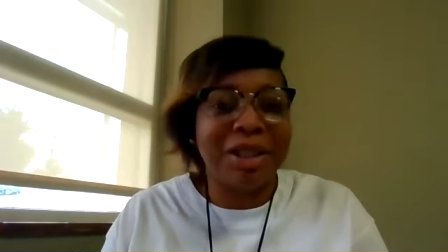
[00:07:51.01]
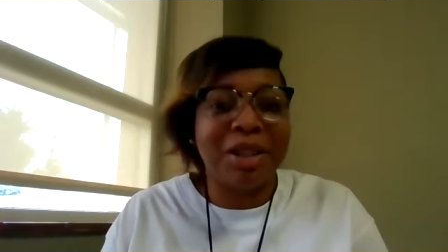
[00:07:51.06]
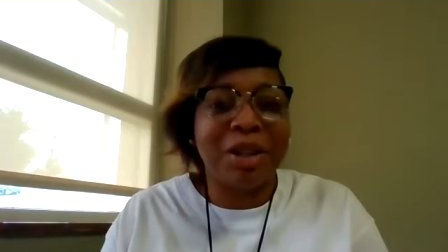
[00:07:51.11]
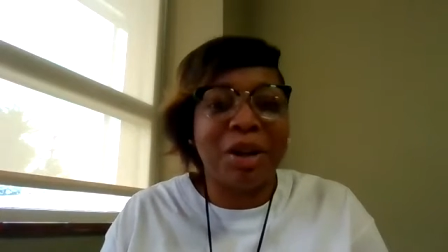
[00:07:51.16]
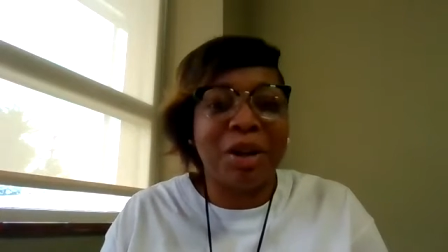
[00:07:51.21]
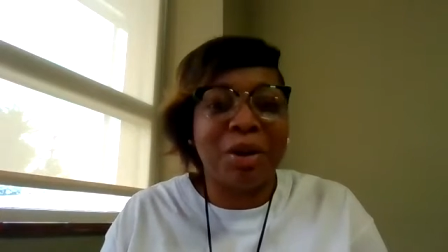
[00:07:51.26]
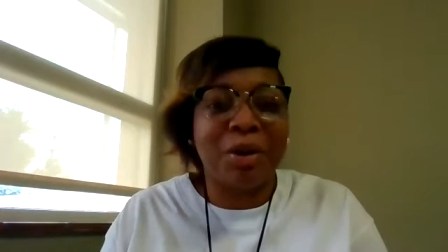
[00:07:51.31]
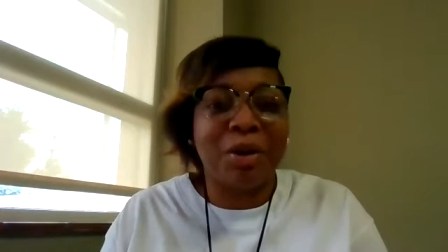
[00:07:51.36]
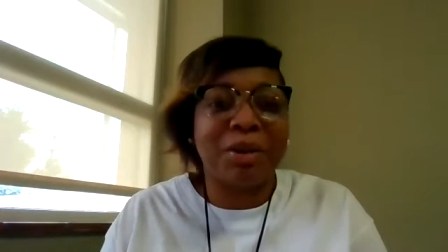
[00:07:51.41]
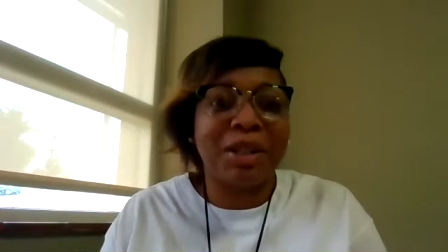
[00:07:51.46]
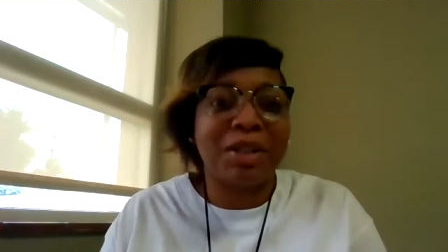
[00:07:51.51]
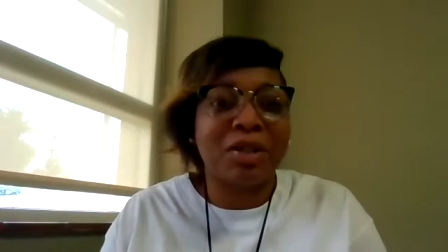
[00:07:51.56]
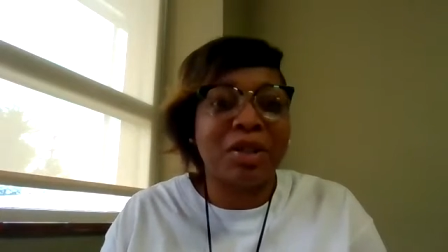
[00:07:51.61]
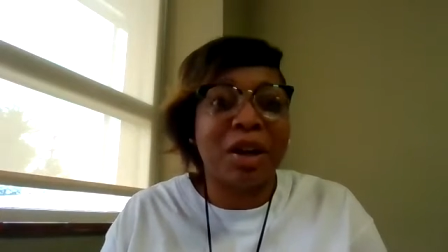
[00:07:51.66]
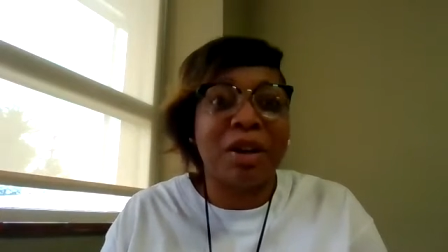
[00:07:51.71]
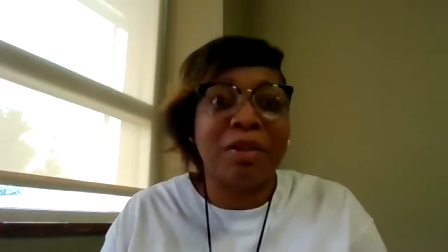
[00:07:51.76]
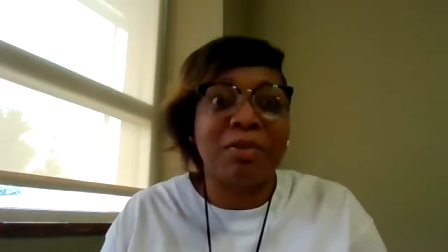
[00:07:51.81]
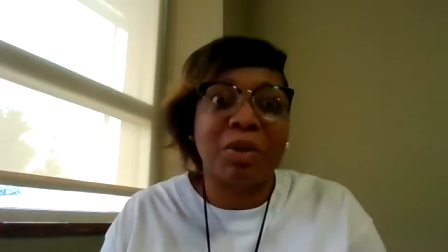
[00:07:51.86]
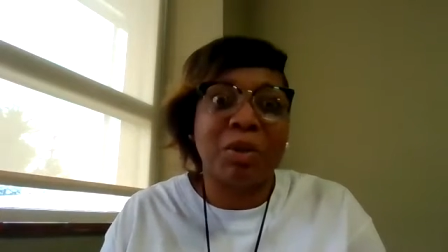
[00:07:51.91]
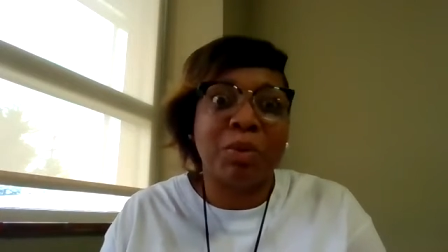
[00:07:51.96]
in
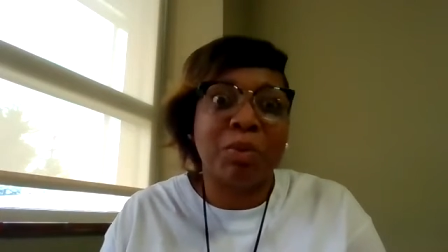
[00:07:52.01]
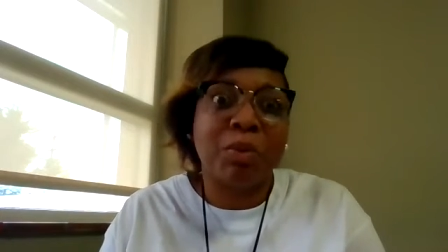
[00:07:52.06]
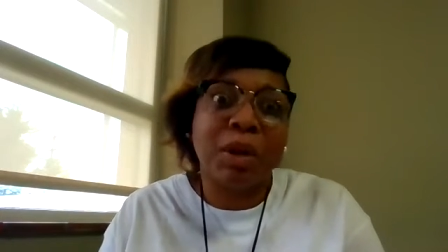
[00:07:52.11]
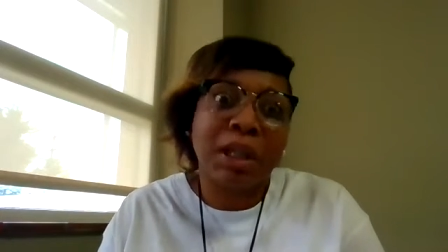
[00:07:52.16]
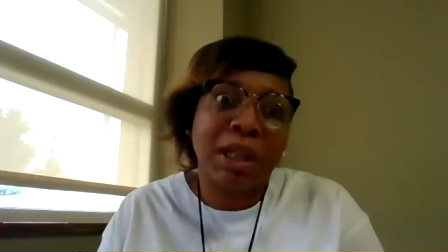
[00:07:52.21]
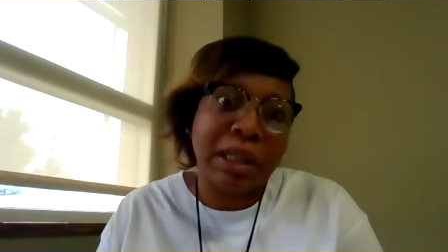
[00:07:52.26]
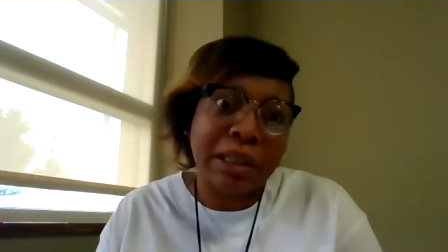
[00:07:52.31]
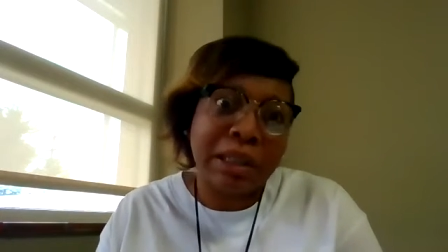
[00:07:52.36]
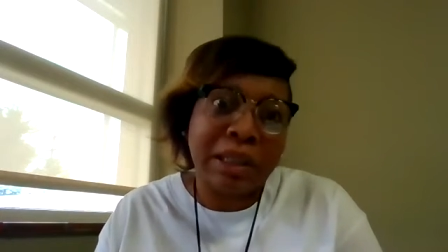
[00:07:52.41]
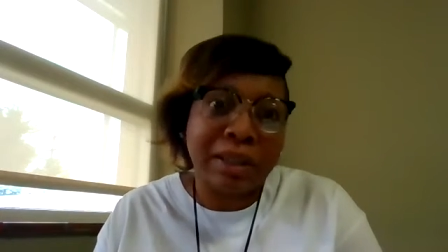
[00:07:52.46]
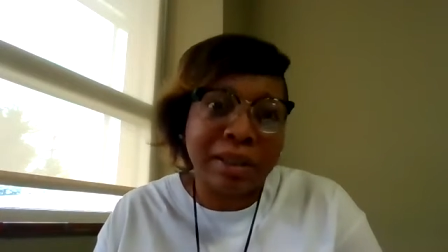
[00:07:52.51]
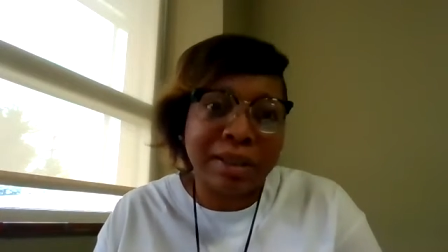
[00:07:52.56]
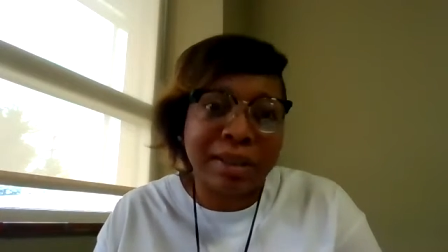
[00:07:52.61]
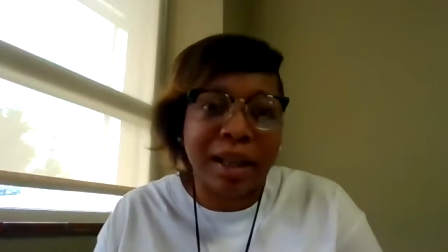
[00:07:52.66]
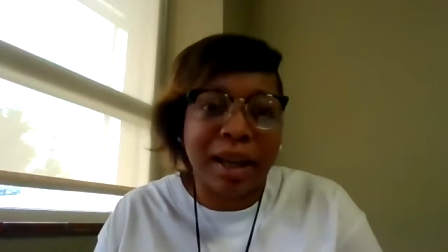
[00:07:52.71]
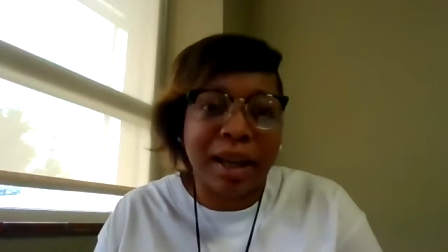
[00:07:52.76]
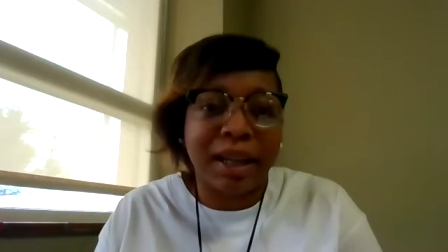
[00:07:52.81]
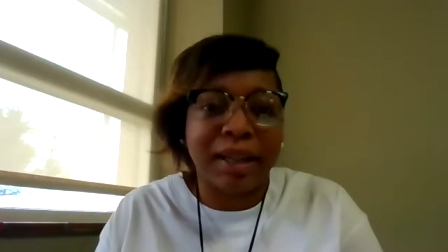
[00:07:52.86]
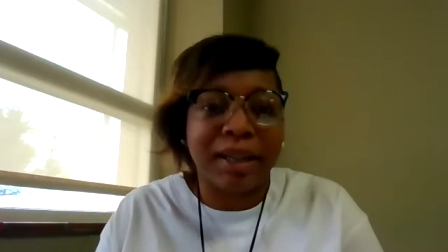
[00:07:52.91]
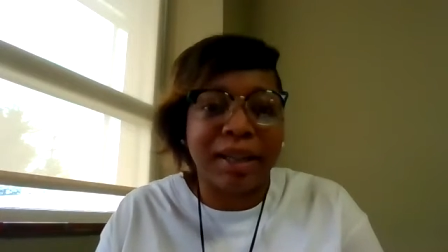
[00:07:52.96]
terms of what it
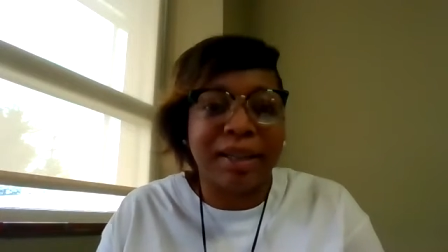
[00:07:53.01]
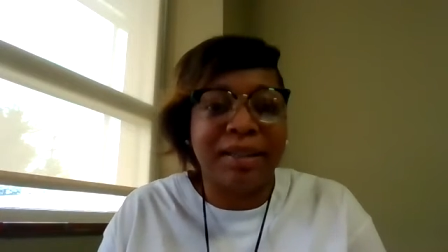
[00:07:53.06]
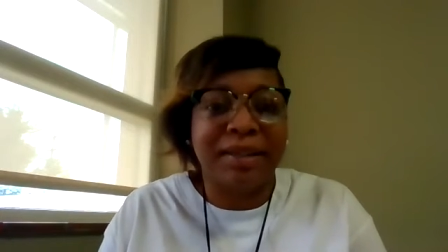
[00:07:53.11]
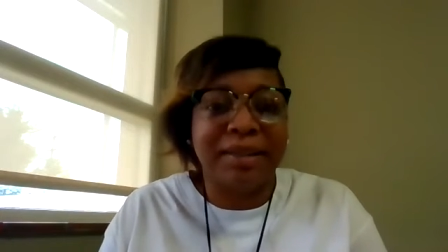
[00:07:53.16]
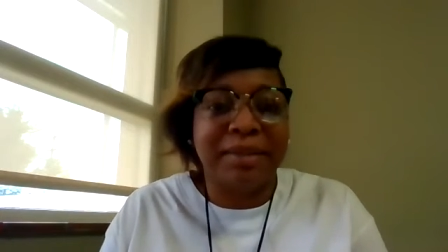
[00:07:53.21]
looks like.